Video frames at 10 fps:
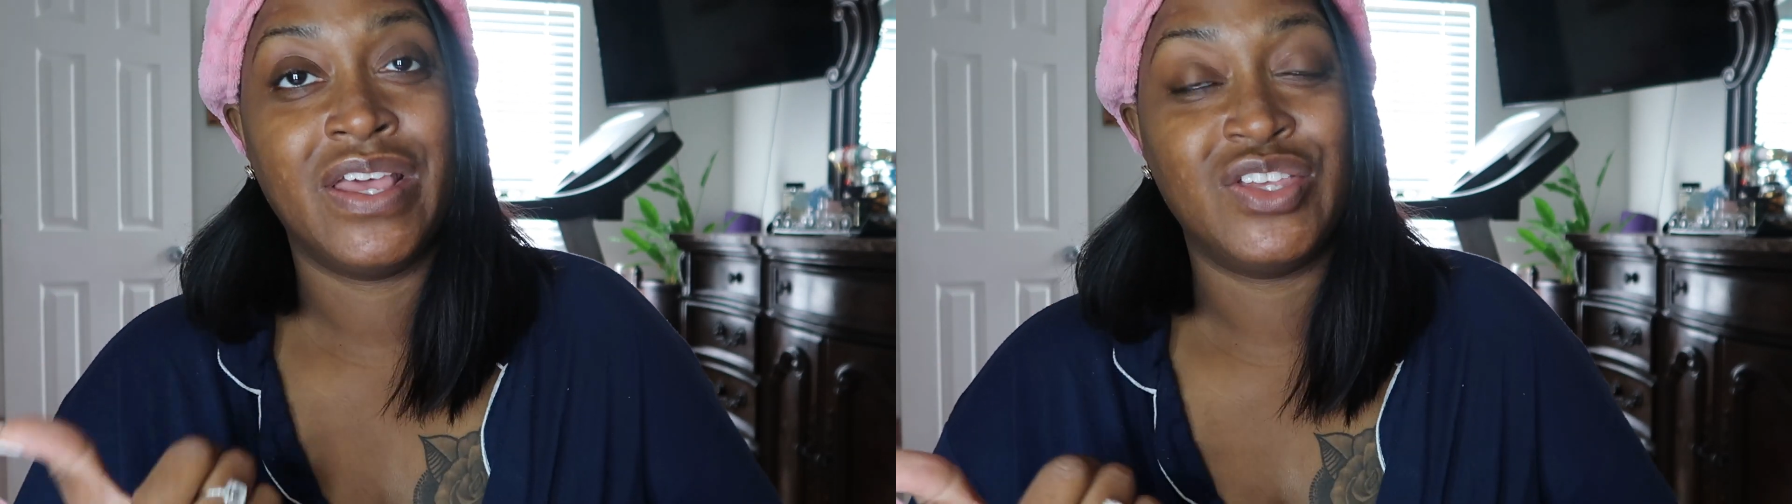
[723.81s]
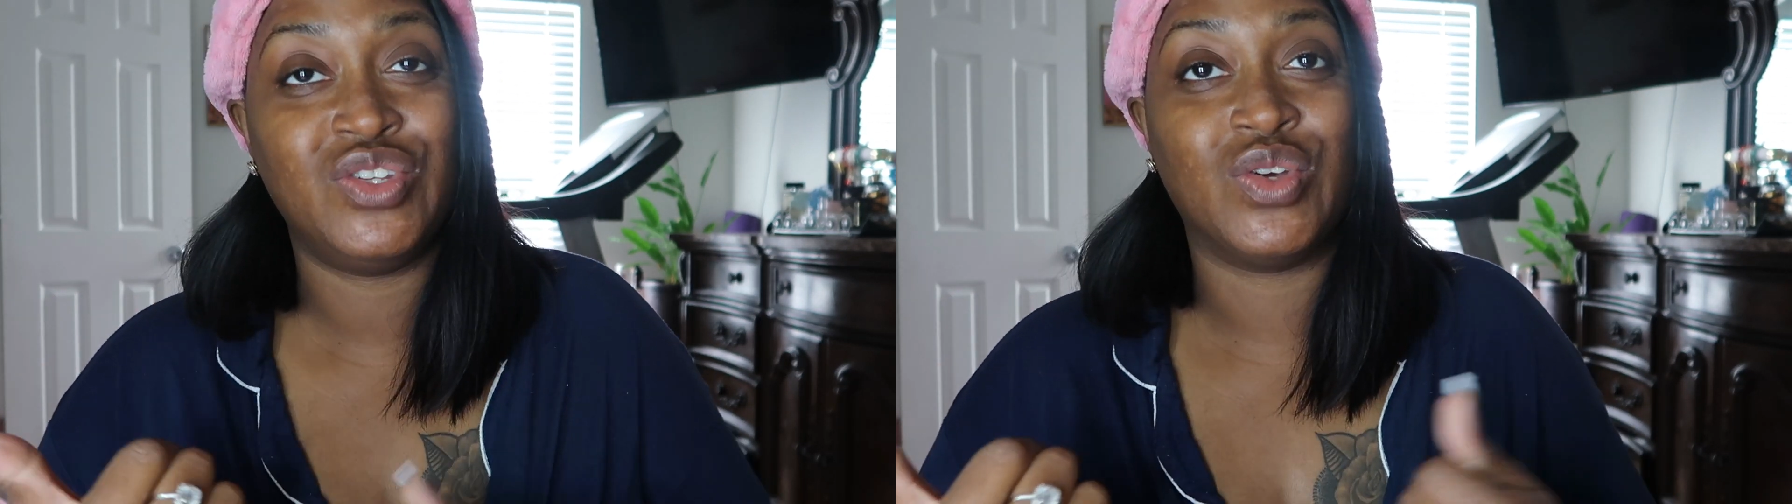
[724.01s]

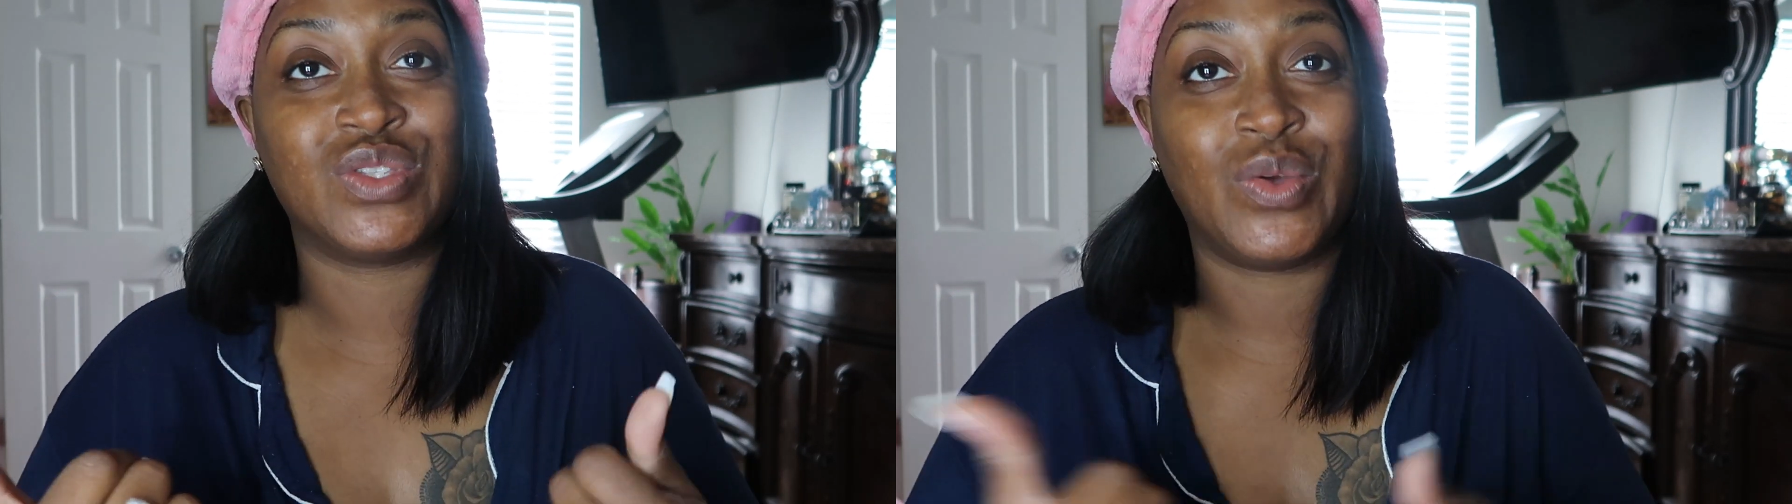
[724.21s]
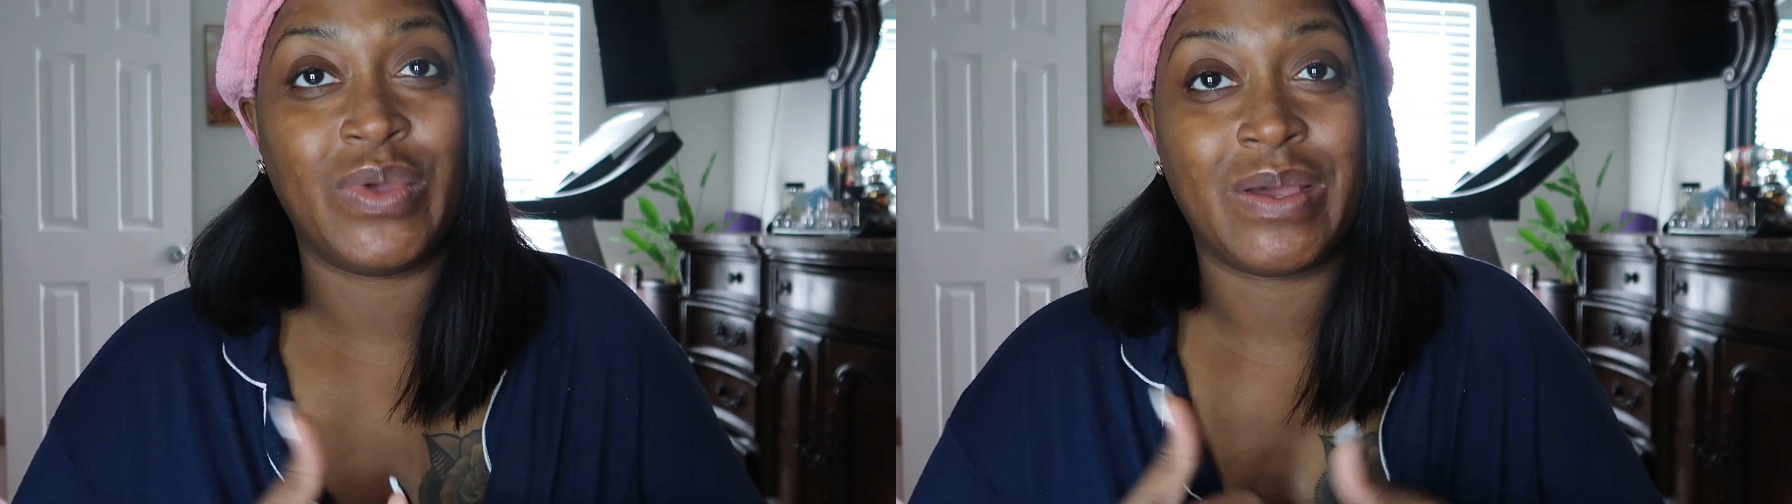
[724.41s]
you know
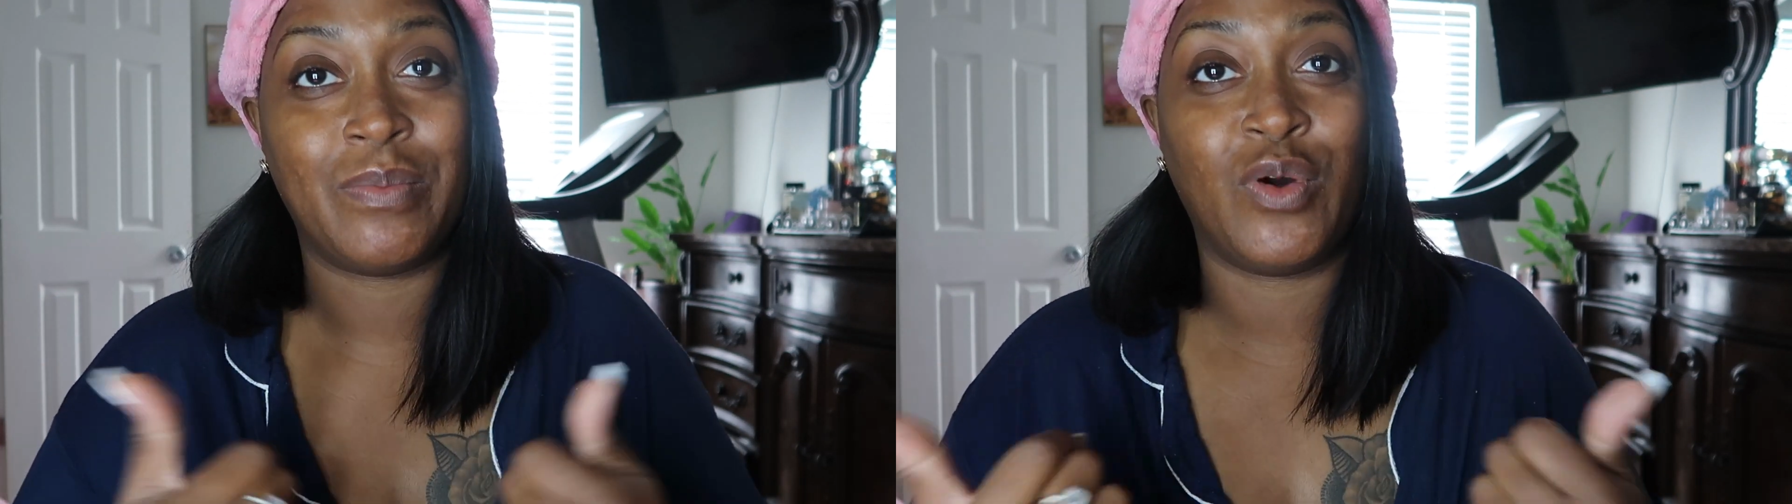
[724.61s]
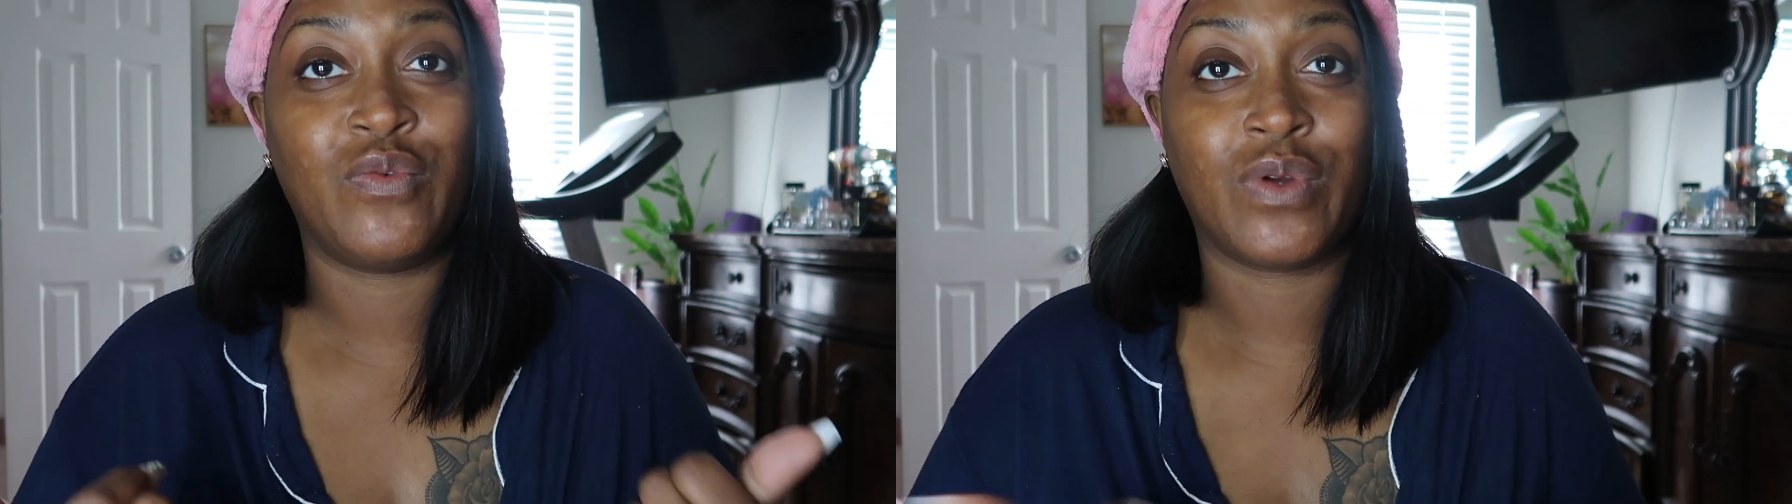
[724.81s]
so we can both